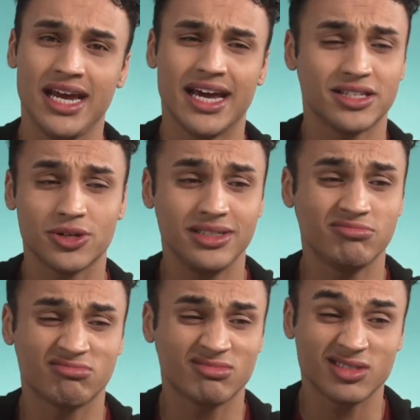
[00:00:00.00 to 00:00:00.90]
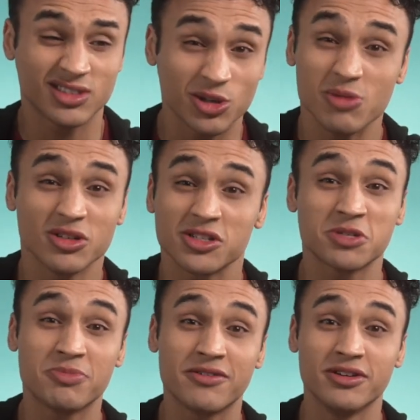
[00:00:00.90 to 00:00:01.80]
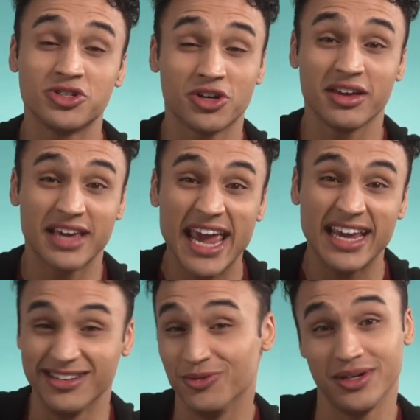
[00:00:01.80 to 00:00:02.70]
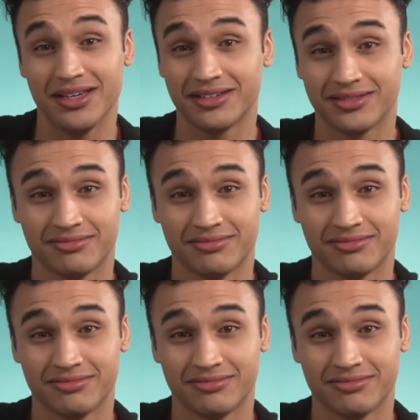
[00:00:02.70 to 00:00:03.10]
And there's only so much experience you can gain in a week.